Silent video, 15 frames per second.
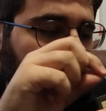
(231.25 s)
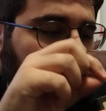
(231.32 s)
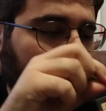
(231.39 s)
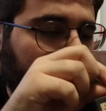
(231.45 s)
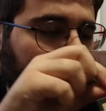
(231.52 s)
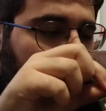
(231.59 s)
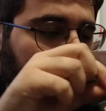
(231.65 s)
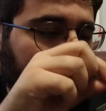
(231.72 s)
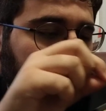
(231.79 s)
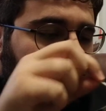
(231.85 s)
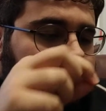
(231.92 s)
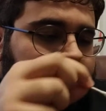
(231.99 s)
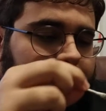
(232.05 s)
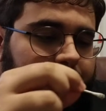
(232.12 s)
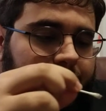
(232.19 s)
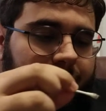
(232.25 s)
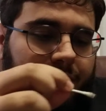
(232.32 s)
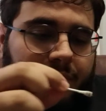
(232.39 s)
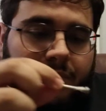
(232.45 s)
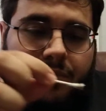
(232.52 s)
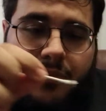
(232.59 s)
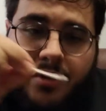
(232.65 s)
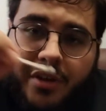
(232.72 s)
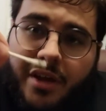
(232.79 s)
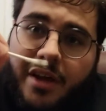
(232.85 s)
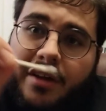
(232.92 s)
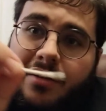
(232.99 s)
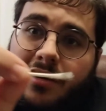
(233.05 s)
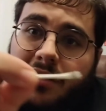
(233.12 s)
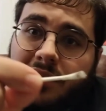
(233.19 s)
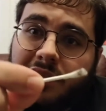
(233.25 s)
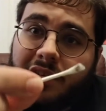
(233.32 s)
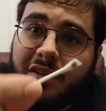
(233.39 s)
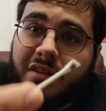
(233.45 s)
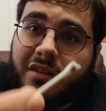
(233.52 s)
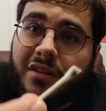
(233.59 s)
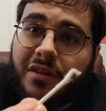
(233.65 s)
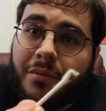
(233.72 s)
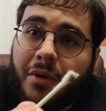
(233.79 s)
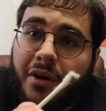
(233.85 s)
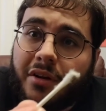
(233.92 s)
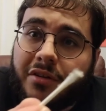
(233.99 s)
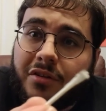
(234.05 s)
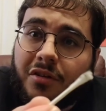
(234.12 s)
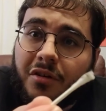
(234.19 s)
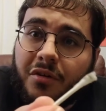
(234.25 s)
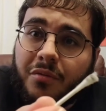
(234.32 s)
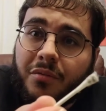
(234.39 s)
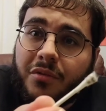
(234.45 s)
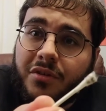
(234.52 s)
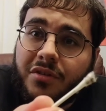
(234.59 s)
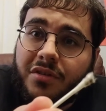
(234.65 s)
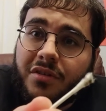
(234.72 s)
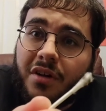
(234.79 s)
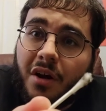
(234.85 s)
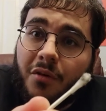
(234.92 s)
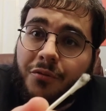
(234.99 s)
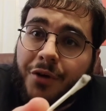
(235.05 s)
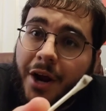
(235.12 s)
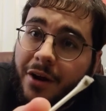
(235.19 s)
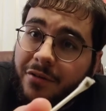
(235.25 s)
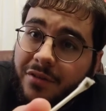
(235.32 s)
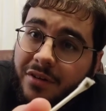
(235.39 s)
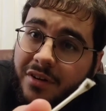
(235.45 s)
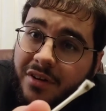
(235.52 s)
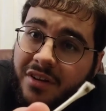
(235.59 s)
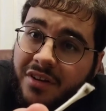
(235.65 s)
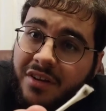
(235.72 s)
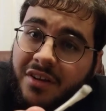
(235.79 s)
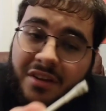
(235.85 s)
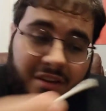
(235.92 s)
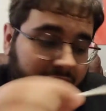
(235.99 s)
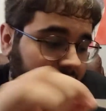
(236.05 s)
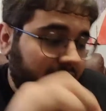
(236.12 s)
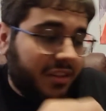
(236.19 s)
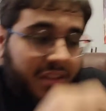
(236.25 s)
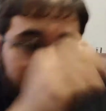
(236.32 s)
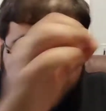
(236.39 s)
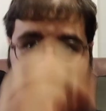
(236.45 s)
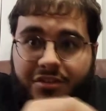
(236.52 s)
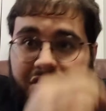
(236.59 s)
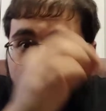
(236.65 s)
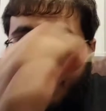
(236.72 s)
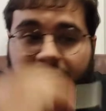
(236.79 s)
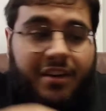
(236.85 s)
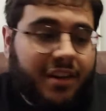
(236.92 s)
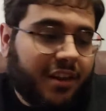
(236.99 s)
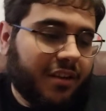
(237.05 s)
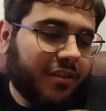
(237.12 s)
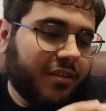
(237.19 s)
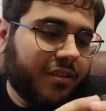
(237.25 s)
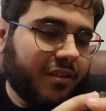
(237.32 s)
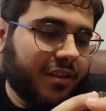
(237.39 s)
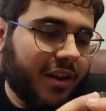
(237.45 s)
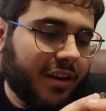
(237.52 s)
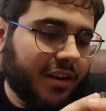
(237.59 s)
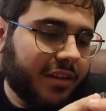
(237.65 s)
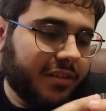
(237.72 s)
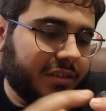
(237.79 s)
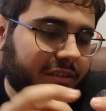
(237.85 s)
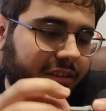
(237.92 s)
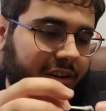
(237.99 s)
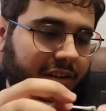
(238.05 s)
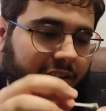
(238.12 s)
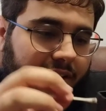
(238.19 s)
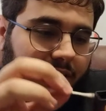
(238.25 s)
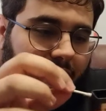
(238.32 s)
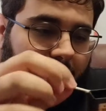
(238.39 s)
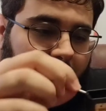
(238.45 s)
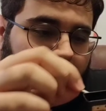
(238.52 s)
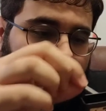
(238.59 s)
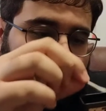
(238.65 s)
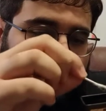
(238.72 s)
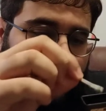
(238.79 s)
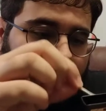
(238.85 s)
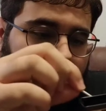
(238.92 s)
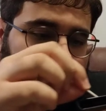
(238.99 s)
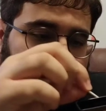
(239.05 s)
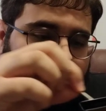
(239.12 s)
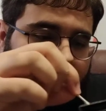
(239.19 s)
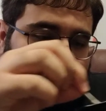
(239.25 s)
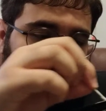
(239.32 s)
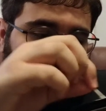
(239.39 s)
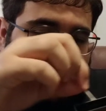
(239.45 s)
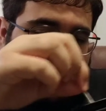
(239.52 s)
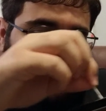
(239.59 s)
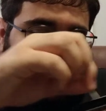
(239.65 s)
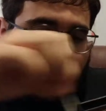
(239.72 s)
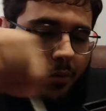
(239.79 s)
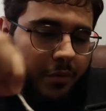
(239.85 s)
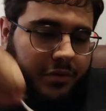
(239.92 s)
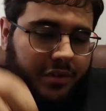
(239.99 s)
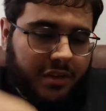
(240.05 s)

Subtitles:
But yeah, you can see the amount of dirt was around, just in here, not necessarily on the pins, but was